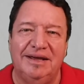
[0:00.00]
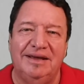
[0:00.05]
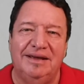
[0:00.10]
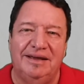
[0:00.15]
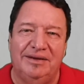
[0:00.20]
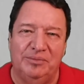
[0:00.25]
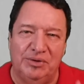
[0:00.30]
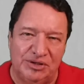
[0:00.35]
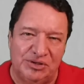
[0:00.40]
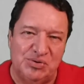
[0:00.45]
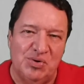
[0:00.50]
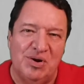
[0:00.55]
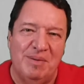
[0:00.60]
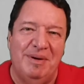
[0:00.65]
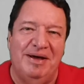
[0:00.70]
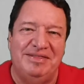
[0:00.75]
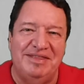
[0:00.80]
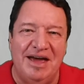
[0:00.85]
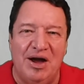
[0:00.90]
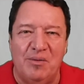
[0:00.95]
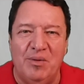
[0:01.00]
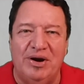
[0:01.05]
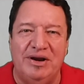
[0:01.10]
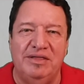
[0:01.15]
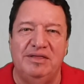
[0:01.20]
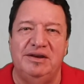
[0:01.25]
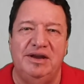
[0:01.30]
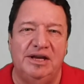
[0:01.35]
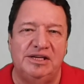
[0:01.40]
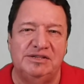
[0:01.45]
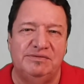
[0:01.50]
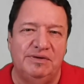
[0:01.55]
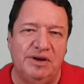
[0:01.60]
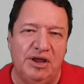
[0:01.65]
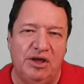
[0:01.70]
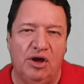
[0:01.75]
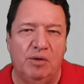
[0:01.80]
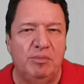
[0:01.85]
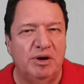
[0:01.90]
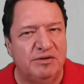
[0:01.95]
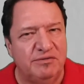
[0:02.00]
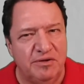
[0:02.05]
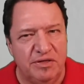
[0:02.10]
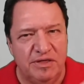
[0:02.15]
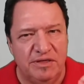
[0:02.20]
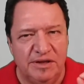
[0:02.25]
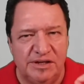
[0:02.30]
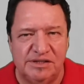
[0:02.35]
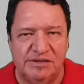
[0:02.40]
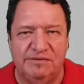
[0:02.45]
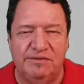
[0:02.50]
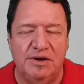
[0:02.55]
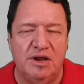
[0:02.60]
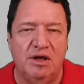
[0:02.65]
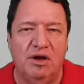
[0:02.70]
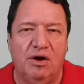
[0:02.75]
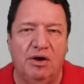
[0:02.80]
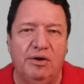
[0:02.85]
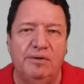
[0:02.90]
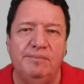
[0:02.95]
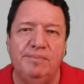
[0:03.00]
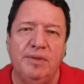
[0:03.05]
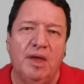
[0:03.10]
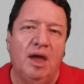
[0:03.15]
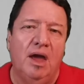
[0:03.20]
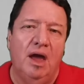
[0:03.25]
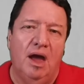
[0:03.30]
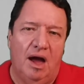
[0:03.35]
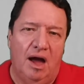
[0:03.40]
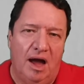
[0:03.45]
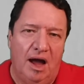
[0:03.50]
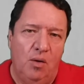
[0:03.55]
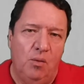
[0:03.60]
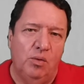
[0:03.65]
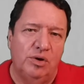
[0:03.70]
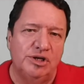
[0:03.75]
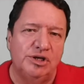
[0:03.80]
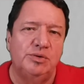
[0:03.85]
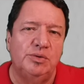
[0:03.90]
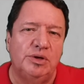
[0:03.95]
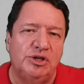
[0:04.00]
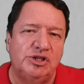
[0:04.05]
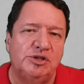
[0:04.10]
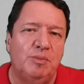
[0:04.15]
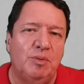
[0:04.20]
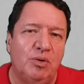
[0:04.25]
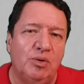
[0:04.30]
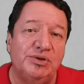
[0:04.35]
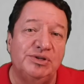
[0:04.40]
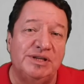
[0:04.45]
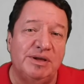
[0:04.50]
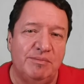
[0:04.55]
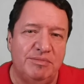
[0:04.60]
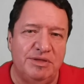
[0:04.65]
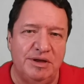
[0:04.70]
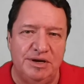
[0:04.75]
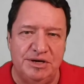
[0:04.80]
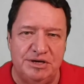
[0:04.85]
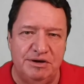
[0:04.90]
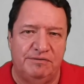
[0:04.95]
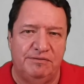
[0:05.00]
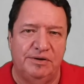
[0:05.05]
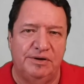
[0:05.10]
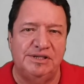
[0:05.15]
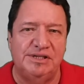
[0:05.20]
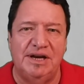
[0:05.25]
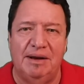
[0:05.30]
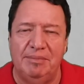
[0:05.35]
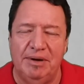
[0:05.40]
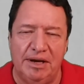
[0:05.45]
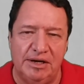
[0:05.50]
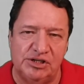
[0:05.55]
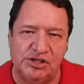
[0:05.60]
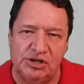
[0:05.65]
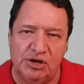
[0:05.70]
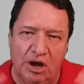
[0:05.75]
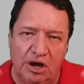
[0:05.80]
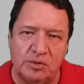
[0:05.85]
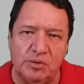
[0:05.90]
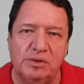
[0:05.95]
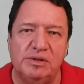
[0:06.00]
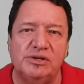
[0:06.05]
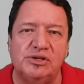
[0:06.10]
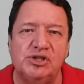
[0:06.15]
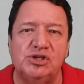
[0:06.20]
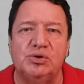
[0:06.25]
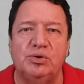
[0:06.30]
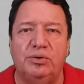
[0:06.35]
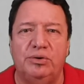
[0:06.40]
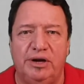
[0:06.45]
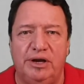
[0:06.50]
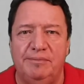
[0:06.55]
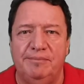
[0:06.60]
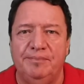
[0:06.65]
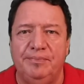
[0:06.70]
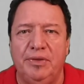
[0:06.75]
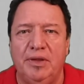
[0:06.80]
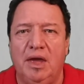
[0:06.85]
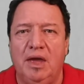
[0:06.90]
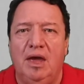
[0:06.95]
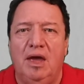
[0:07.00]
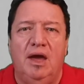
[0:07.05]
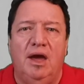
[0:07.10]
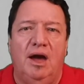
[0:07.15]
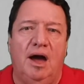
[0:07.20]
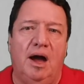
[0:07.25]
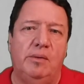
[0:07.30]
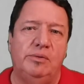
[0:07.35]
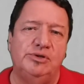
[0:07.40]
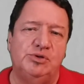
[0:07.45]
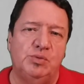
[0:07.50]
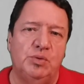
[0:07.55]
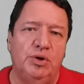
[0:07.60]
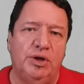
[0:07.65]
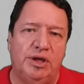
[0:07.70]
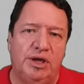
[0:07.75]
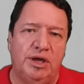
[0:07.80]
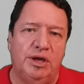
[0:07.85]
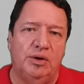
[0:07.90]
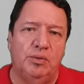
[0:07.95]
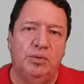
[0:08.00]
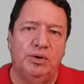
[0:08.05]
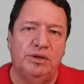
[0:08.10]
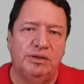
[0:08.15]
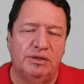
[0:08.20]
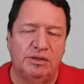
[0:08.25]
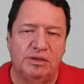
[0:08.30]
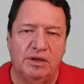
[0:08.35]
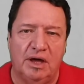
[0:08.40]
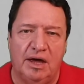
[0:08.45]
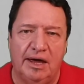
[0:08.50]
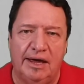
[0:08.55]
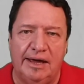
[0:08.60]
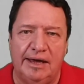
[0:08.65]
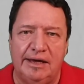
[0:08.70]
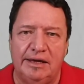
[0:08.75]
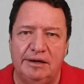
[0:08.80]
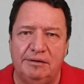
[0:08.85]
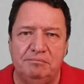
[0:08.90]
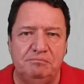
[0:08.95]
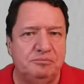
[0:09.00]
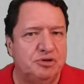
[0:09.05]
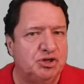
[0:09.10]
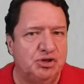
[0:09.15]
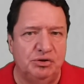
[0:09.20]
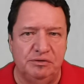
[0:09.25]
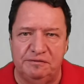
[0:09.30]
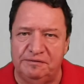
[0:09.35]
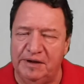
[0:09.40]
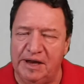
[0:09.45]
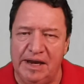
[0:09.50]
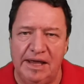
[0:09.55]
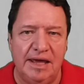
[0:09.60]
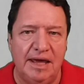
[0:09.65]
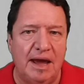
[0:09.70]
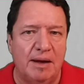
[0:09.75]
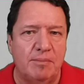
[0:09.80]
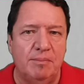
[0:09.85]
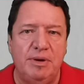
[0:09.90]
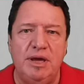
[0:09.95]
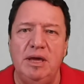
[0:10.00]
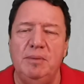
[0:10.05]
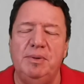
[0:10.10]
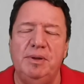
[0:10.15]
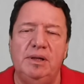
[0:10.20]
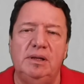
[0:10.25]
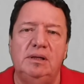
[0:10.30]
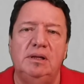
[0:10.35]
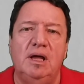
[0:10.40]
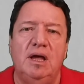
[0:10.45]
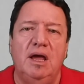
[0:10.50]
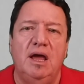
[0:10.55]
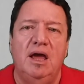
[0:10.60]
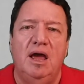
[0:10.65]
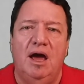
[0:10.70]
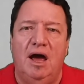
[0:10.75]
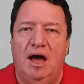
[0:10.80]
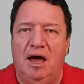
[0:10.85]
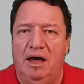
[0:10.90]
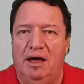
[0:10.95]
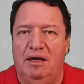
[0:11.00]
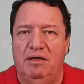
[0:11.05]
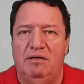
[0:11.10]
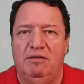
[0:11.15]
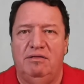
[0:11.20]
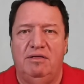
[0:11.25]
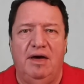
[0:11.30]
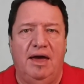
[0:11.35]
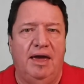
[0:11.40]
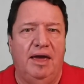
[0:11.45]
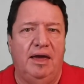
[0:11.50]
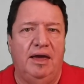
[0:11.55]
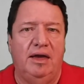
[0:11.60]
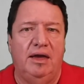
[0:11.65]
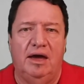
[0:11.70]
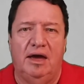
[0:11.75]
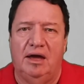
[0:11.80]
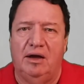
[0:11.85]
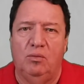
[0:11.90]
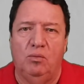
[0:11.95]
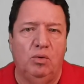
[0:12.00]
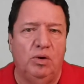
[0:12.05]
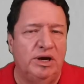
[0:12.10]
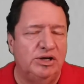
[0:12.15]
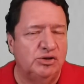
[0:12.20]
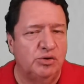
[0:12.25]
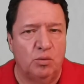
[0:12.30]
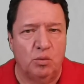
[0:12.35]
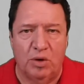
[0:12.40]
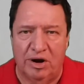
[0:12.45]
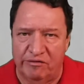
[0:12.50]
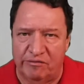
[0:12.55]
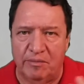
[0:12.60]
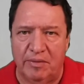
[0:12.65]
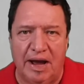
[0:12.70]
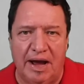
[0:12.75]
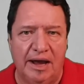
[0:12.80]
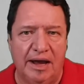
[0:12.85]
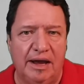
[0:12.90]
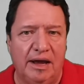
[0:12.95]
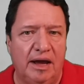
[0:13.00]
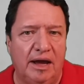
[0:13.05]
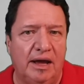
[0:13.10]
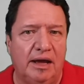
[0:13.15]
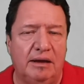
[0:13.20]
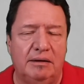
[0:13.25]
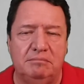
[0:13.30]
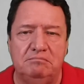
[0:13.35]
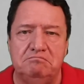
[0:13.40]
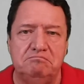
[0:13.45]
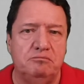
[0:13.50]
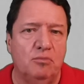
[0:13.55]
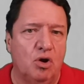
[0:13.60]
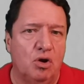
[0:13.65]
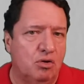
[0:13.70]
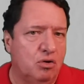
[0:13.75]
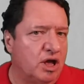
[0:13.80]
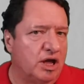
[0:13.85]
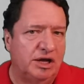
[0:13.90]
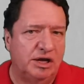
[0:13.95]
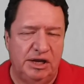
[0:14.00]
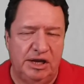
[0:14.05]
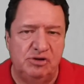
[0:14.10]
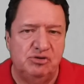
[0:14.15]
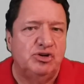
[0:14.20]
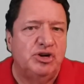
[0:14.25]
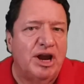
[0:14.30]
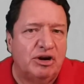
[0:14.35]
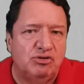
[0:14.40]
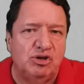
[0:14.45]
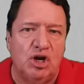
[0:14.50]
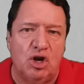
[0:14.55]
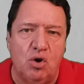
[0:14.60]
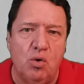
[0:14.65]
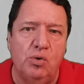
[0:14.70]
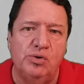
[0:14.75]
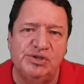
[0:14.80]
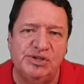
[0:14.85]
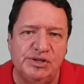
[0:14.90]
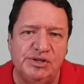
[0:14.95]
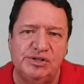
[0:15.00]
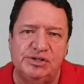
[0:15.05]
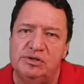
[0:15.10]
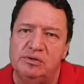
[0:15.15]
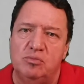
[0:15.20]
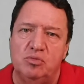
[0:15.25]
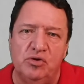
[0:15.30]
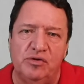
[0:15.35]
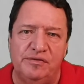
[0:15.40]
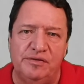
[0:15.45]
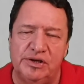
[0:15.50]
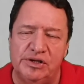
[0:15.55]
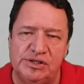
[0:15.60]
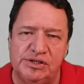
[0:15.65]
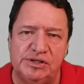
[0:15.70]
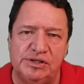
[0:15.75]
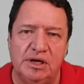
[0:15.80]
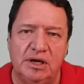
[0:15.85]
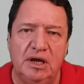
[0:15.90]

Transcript: We'll talk about that one in the next video. But for this video, I want to explore something different. And I'm going to start with a story. I was working with two fairly young people. They went on one of my introductory courses, the Morpheus